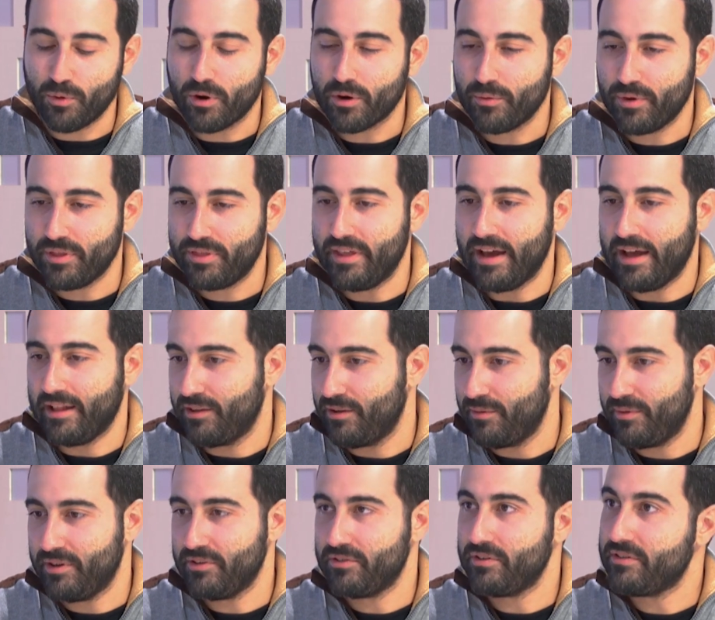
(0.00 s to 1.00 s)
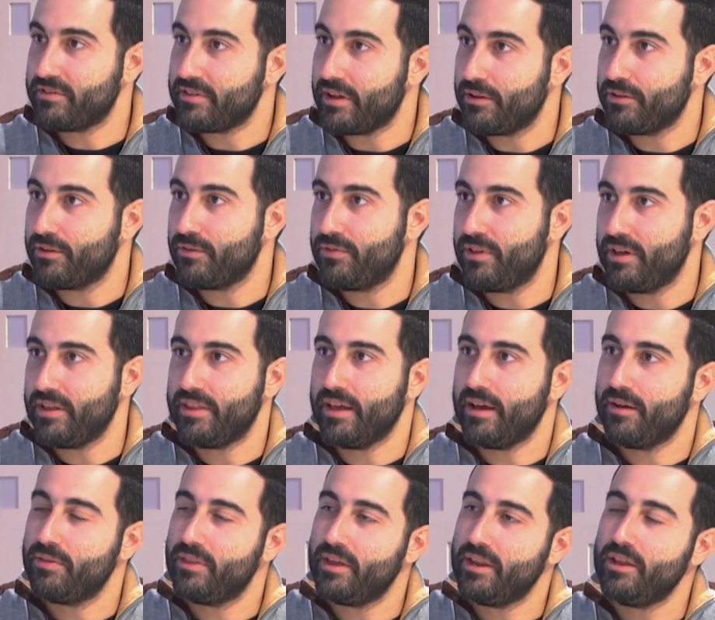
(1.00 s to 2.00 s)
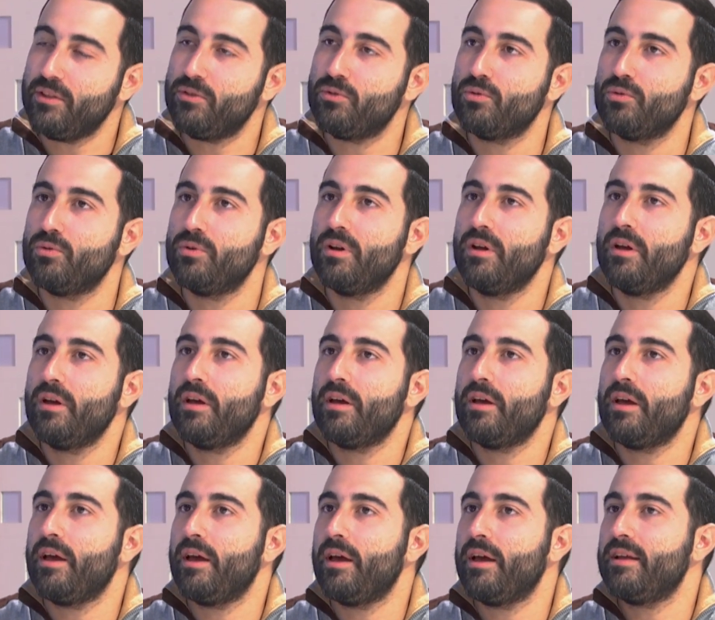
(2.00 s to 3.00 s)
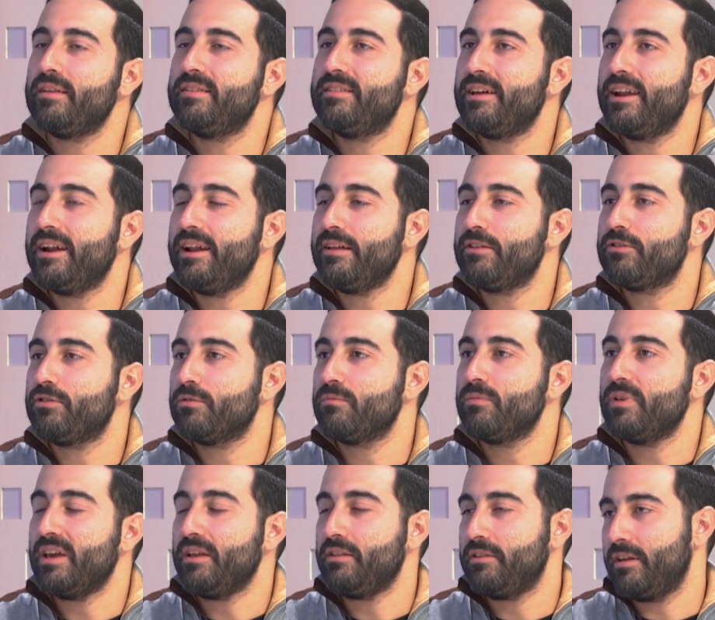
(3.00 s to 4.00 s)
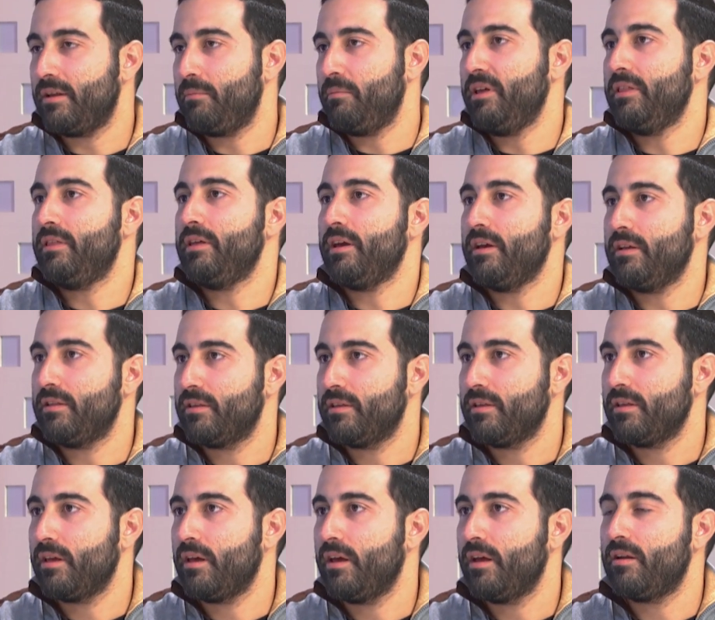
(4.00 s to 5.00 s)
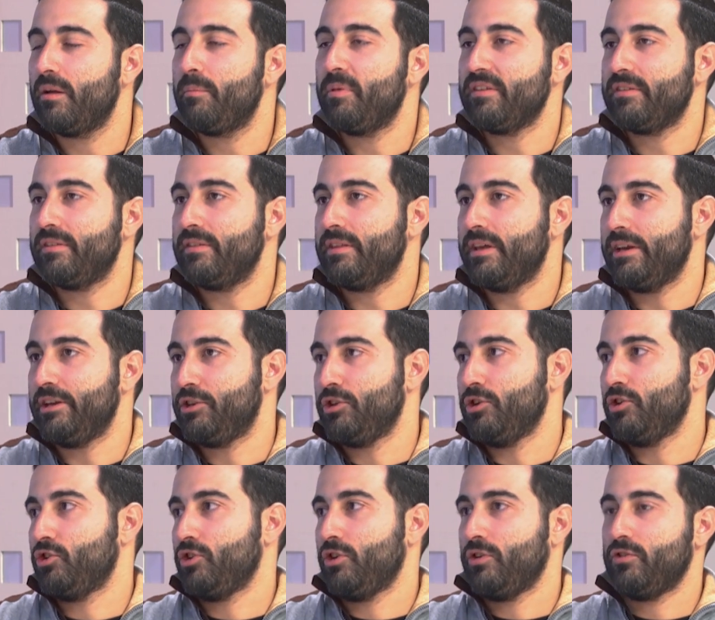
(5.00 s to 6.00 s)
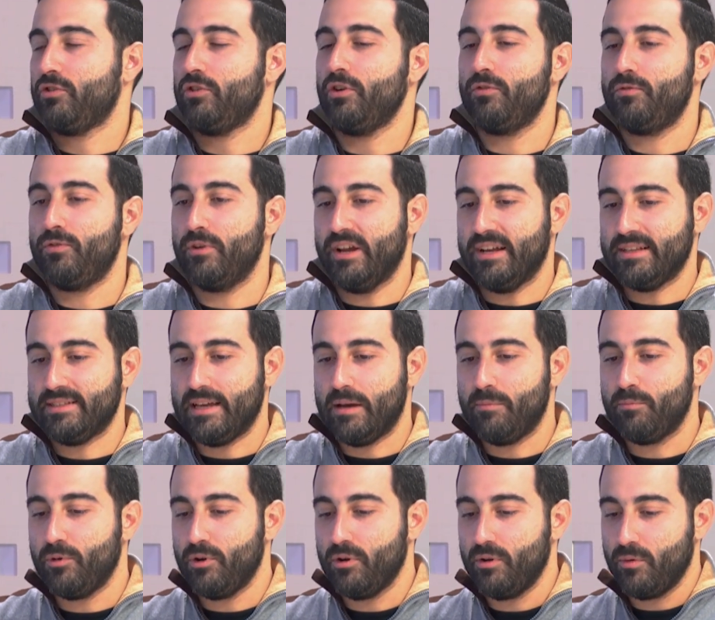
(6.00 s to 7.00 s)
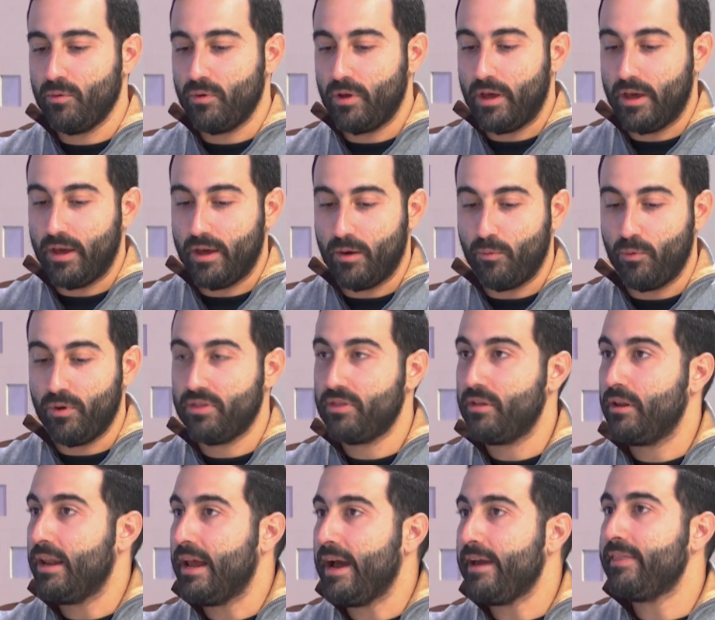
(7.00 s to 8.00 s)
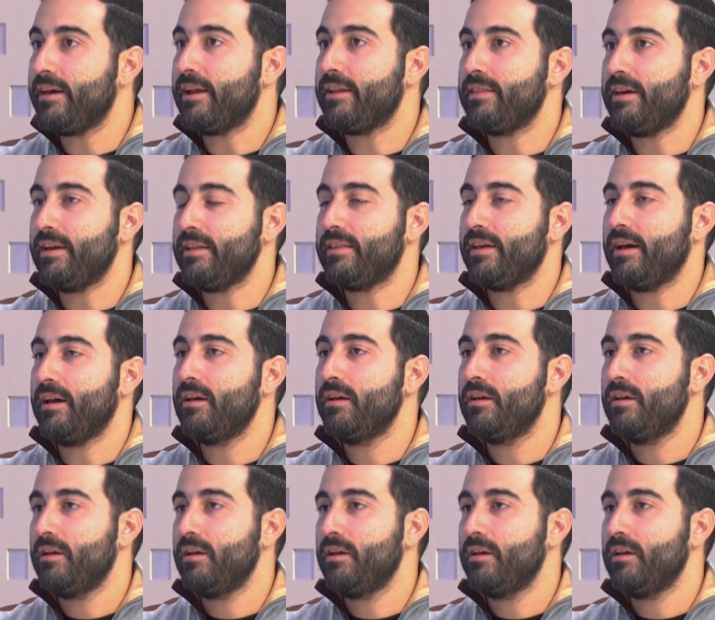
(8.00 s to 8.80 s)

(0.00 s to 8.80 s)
work with that, no? Because it's a lot of data. They need to generate some intermediate representations. So for example, with LiDAR data,